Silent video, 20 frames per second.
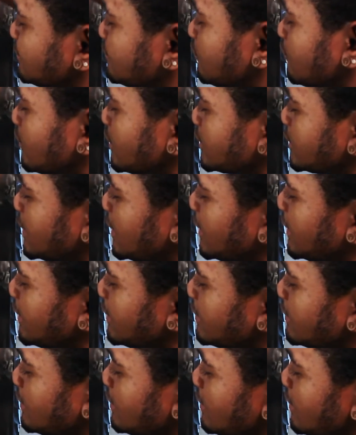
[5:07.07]
For his
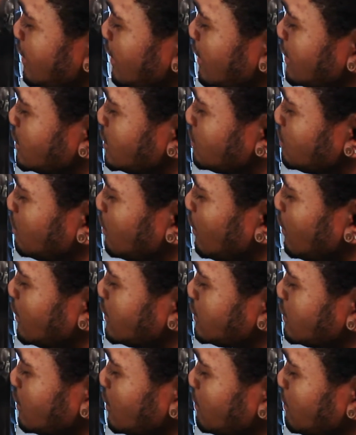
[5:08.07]
head, it's
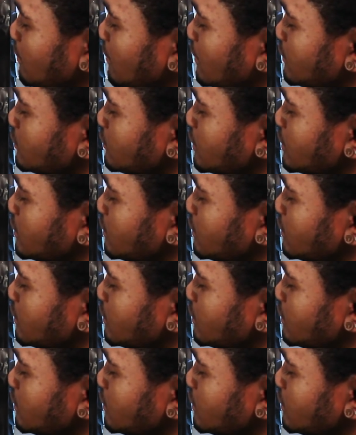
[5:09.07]
on a ball joint,